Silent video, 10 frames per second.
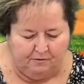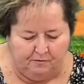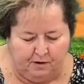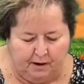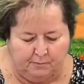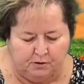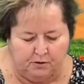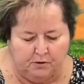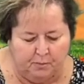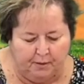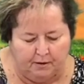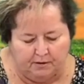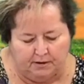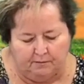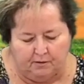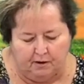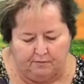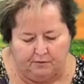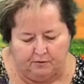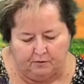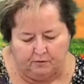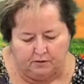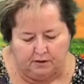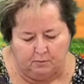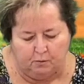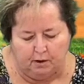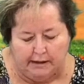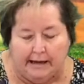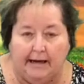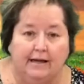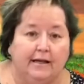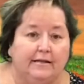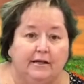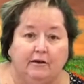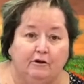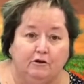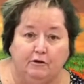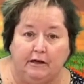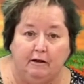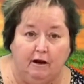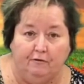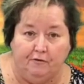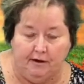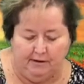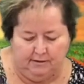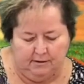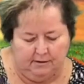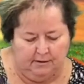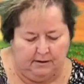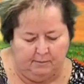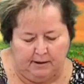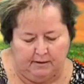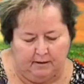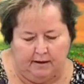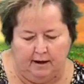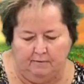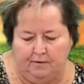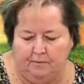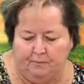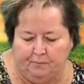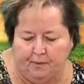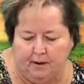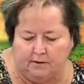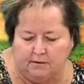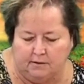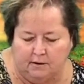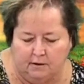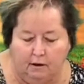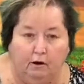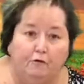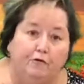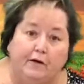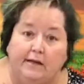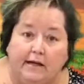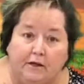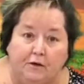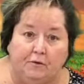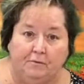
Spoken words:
Well, I'm sure your parents have coffee filters somewhere, unless they don't drink coffee, and then they might not have it, but hopefully they do.